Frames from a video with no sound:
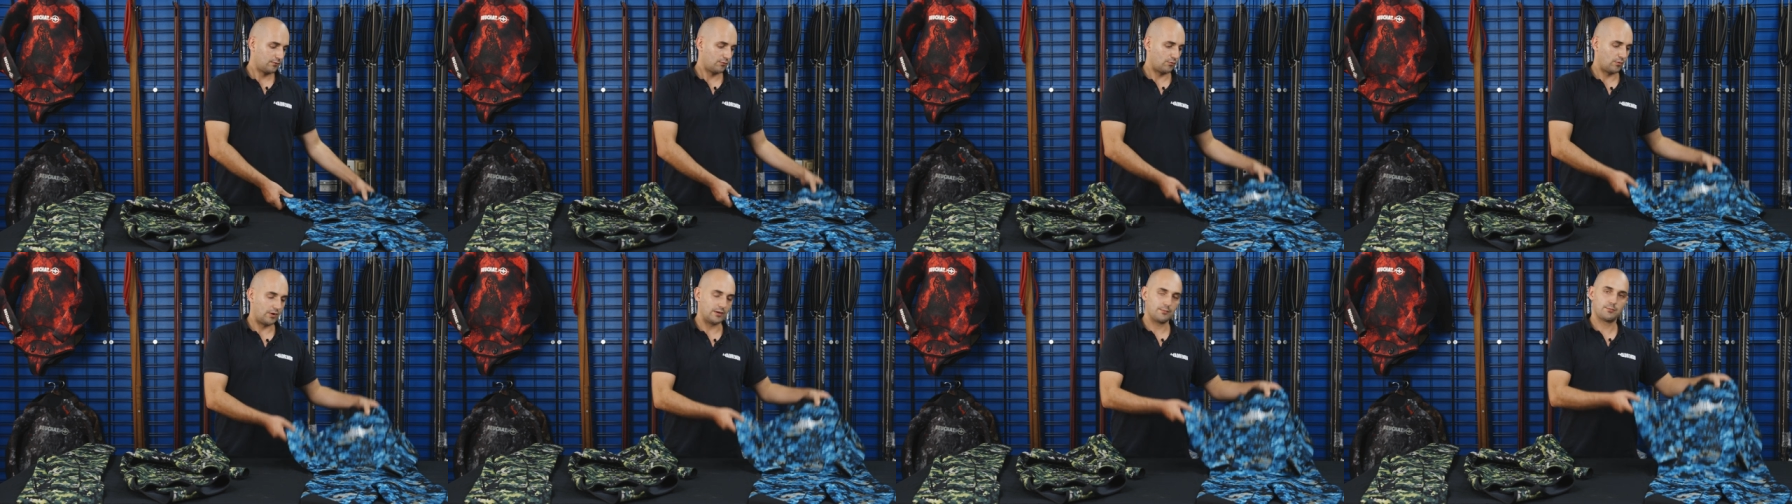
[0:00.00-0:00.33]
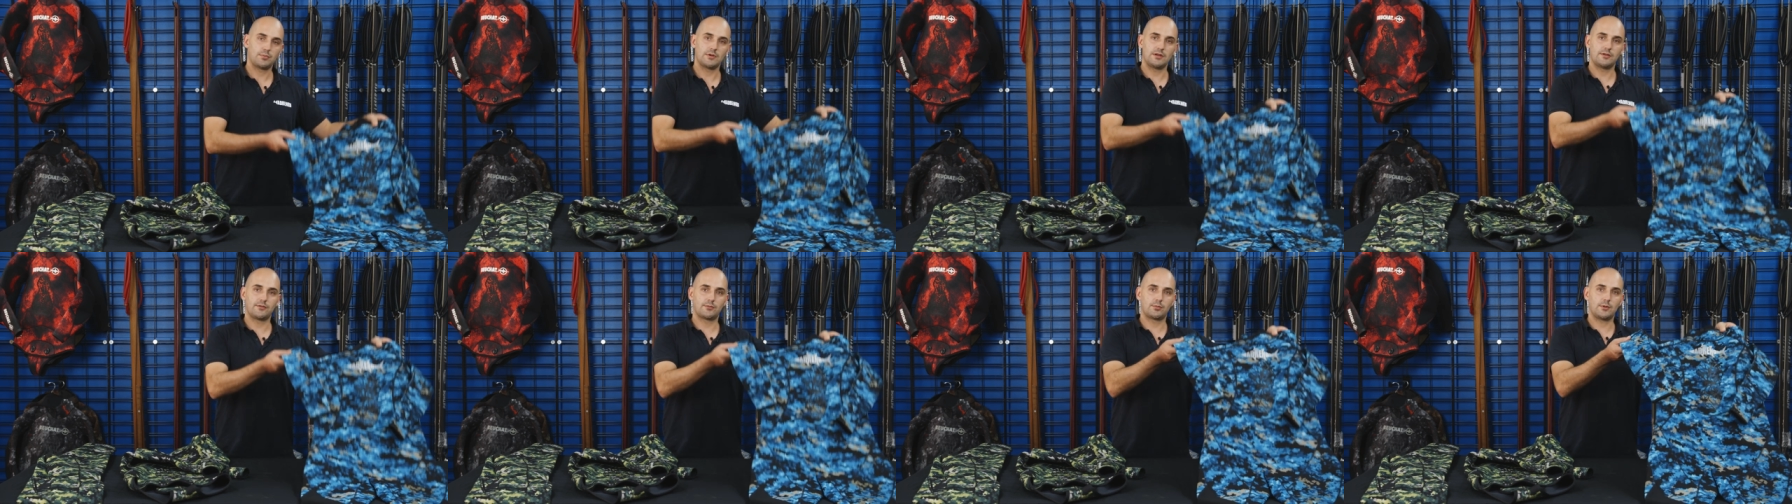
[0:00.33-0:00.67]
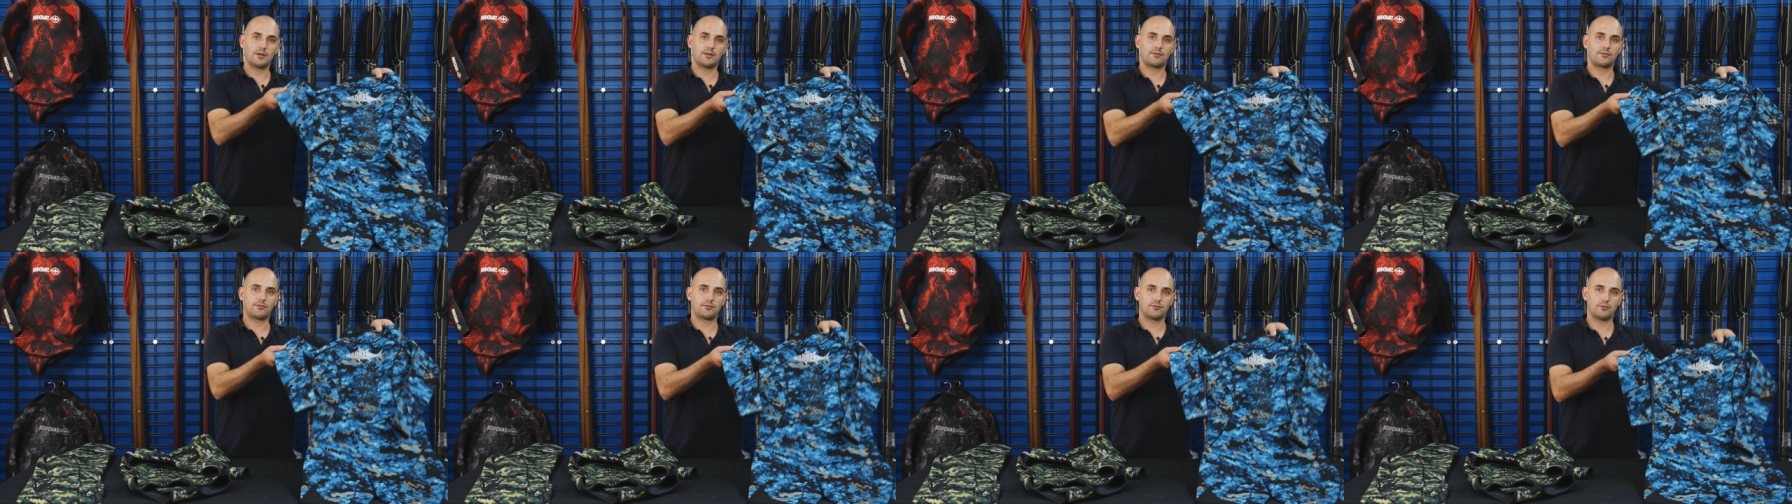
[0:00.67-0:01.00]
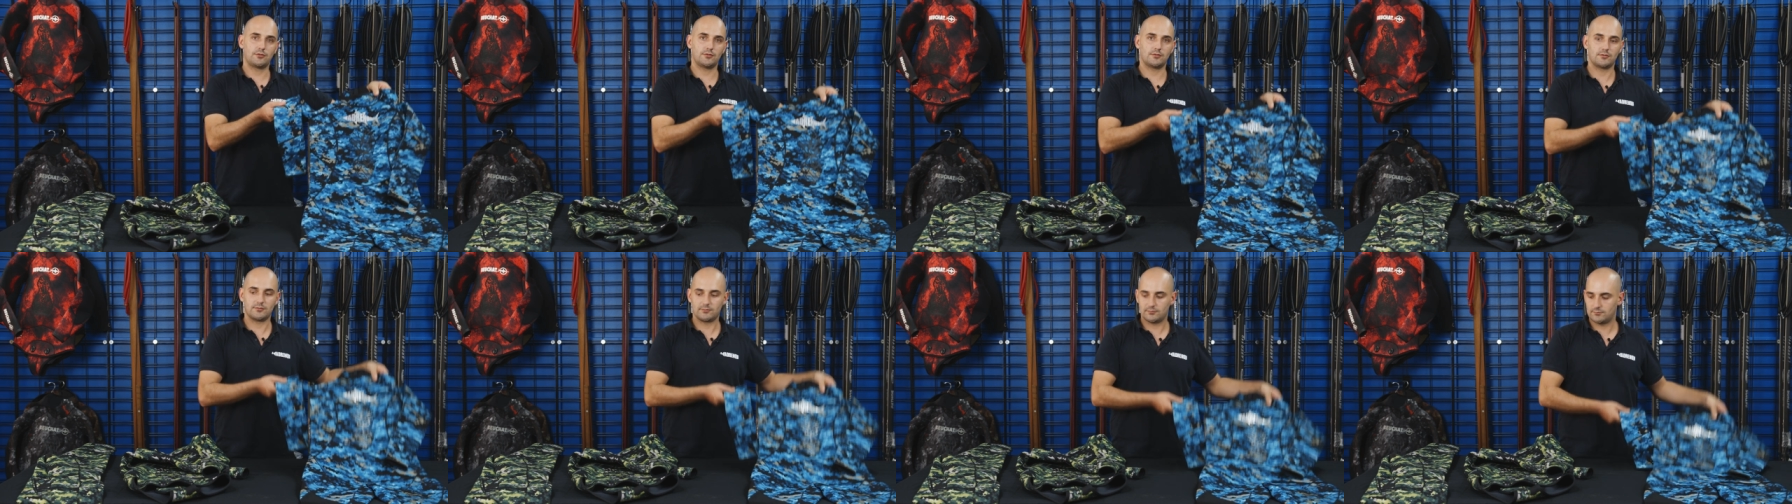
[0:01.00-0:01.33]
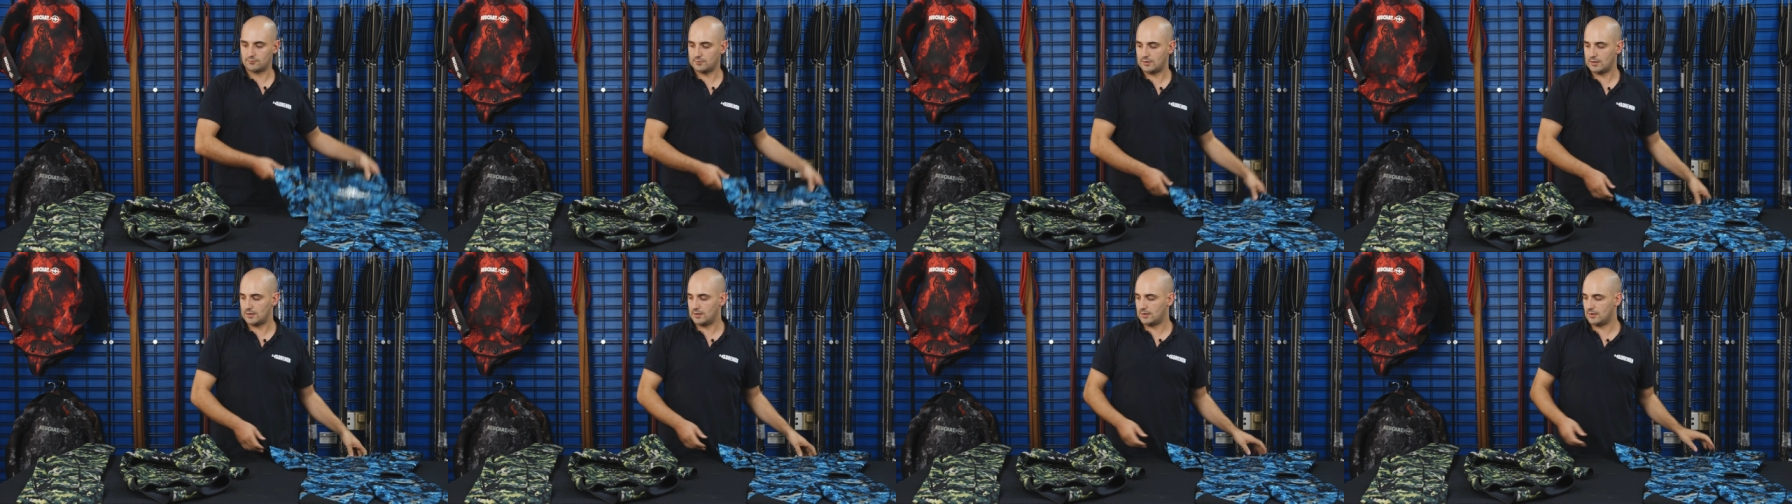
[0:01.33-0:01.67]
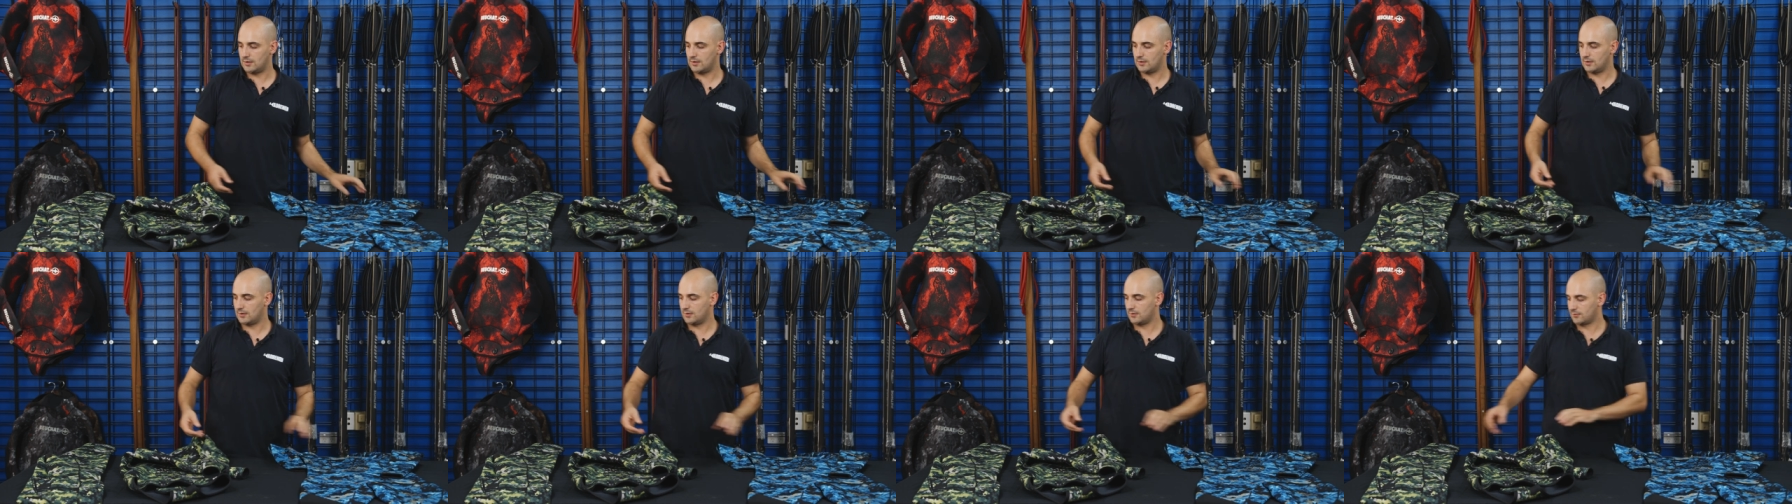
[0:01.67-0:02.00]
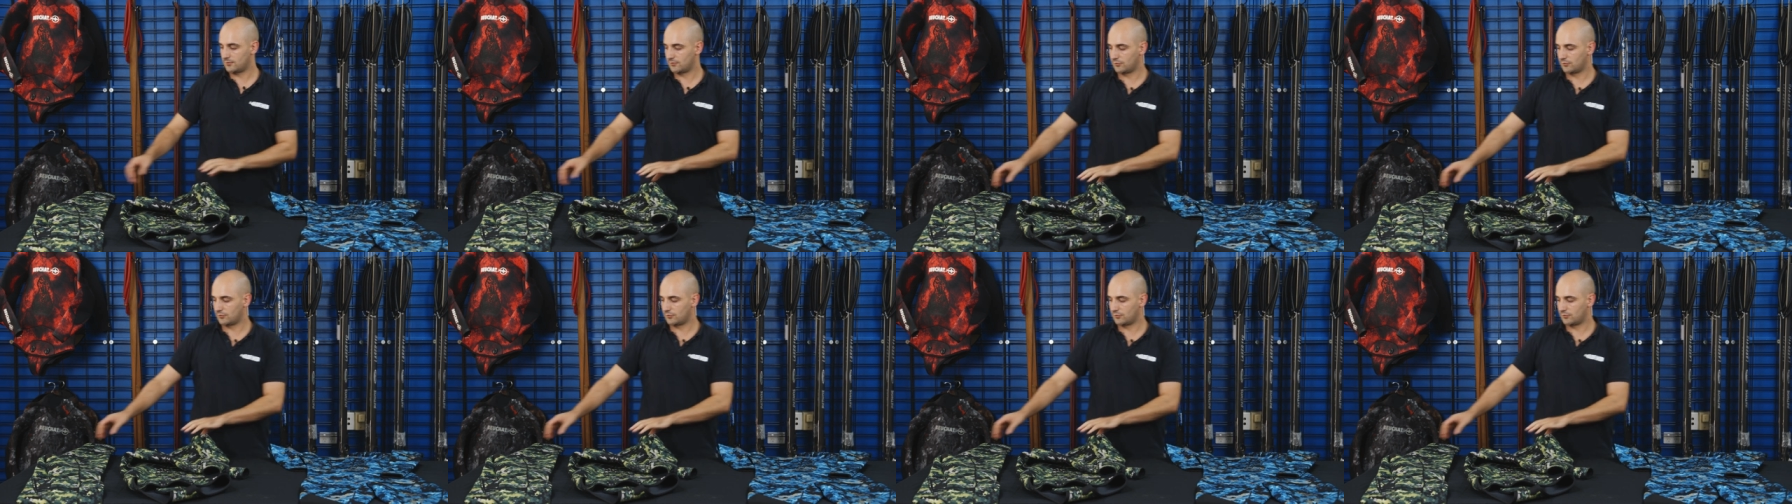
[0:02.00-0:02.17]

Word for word: one-piece wetsuit and a